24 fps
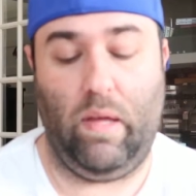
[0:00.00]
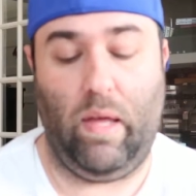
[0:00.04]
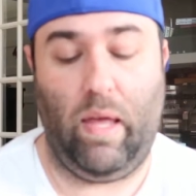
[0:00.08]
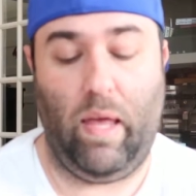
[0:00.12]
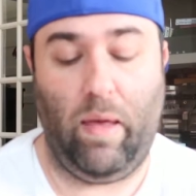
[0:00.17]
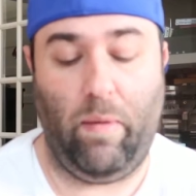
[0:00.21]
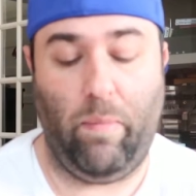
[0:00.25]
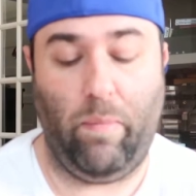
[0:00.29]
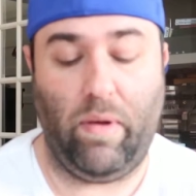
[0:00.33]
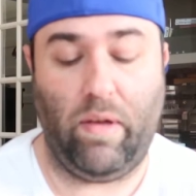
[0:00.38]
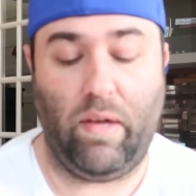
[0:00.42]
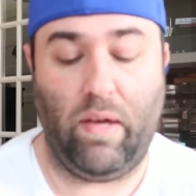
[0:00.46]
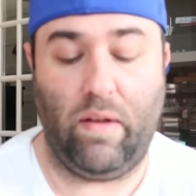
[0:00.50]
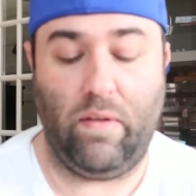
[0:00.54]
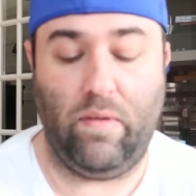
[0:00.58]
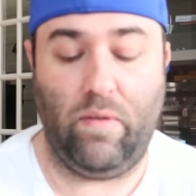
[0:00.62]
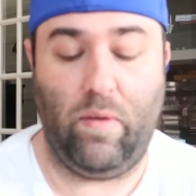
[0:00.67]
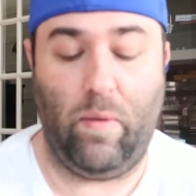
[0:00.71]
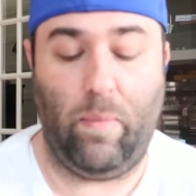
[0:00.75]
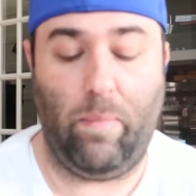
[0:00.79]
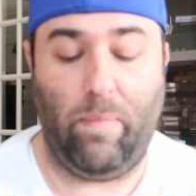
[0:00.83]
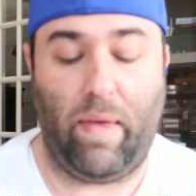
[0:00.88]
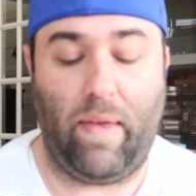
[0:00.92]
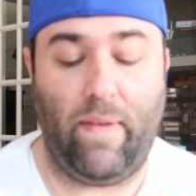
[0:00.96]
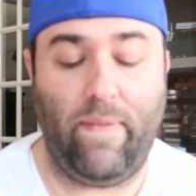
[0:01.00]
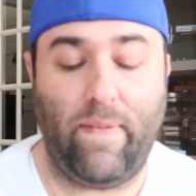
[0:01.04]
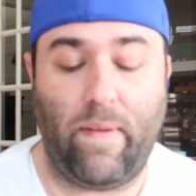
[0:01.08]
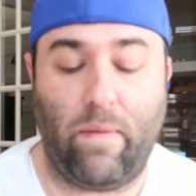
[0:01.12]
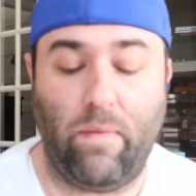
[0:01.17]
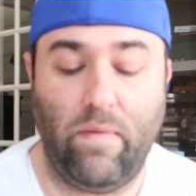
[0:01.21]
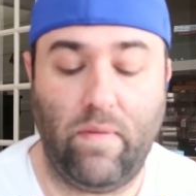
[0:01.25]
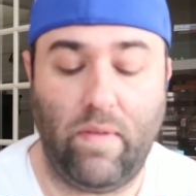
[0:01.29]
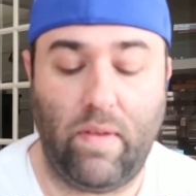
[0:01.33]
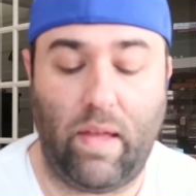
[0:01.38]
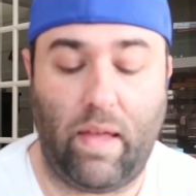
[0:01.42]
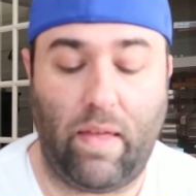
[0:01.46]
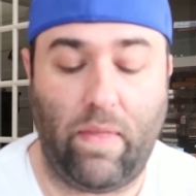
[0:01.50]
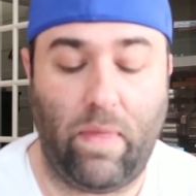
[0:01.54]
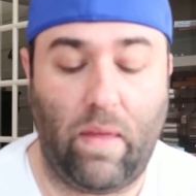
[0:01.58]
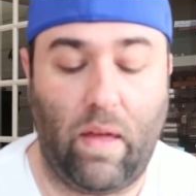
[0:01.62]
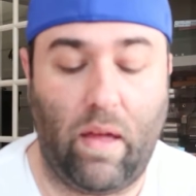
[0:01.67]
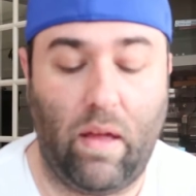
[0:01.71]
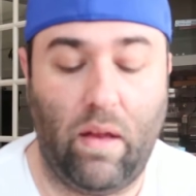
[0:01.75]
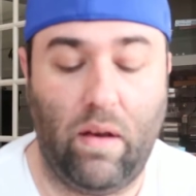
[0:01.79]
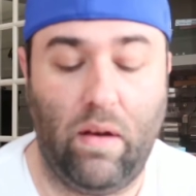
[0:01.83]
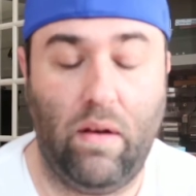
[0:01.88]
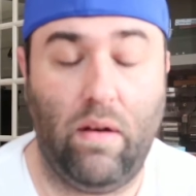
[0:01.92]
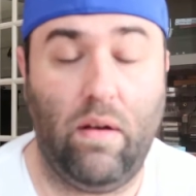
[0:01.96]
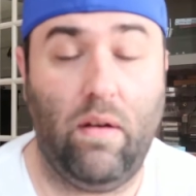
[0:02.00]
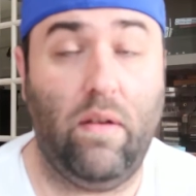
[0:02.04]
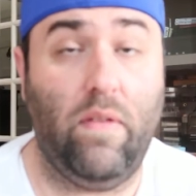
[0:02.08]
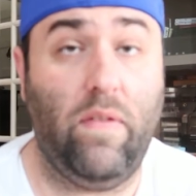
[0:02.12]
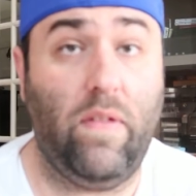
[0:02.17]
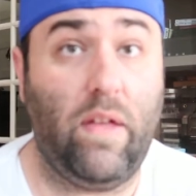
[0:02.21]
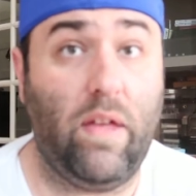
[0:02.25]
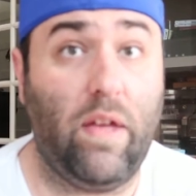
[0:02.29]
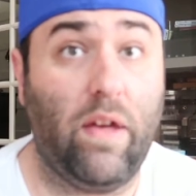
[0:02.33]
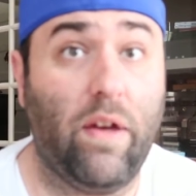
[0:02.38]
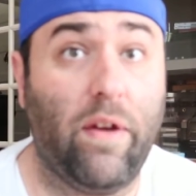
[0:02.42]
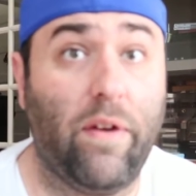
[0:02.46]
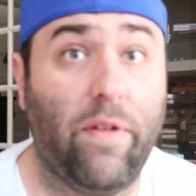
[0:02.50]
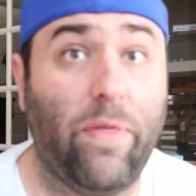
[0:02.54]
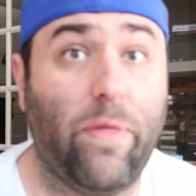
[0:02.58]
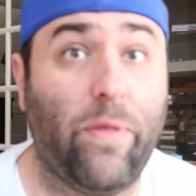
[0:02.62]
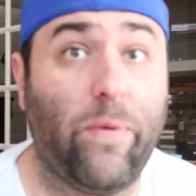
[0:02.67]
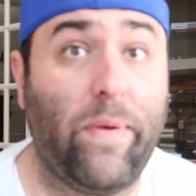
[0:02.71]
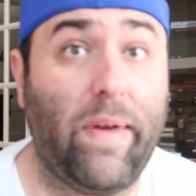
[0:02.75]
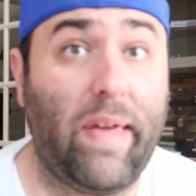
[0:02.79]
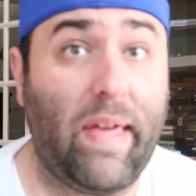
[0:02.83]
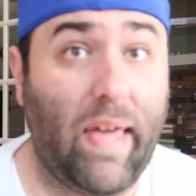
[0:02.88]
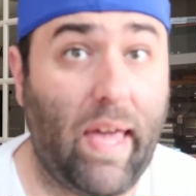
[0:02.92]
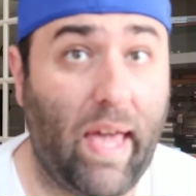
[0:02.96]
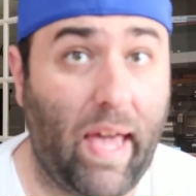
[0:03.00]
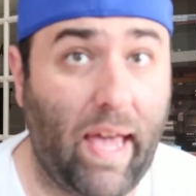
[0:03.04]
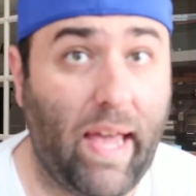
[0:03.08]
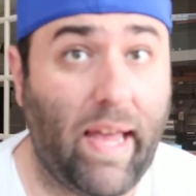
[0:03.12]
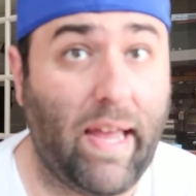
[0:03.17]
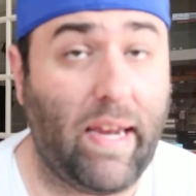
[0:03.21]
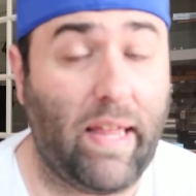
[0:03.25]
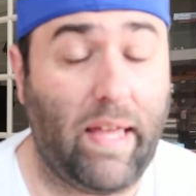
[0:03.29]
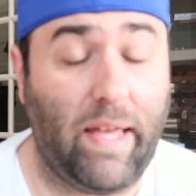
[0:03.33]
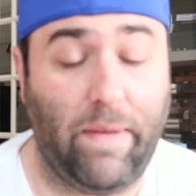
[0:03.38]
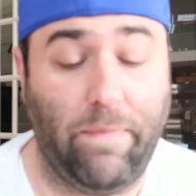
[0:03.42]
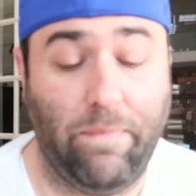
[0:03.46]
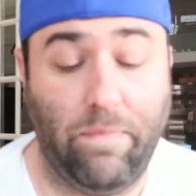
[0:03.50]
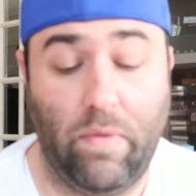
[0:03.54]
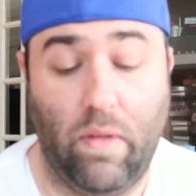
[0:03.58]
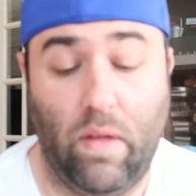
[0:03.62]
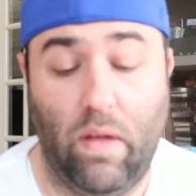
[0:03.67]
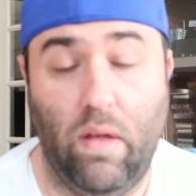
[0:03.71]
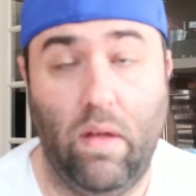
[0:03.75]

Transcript: And we cut to May 17th, the year 380.